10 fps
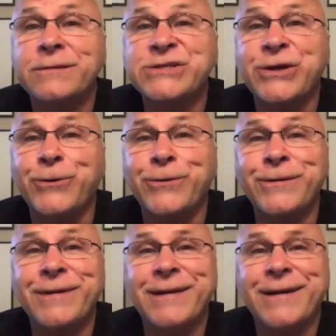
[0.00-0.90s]
So
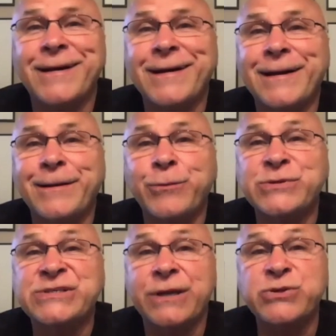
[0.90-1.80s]
it
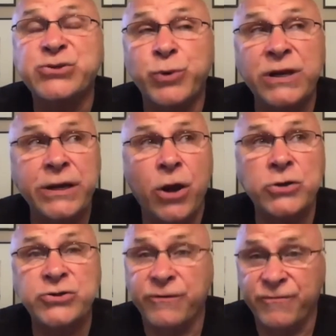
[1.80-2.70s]
was really
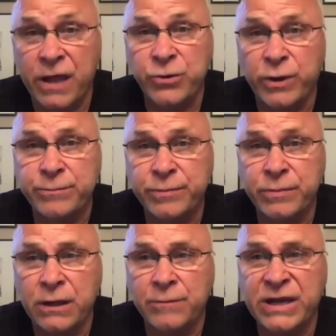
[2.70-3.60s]
hard to evaluate
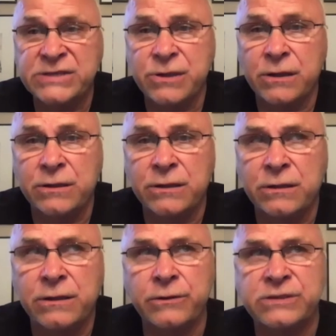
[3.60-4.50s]
based
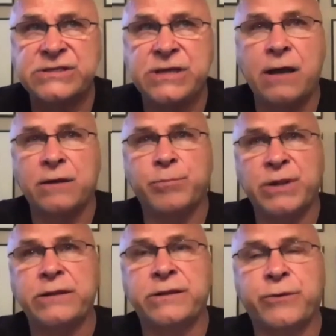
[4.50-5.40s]
on the style of
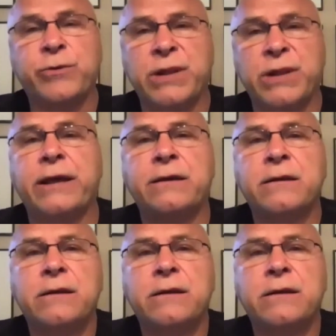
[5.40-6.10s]
play that they were playing.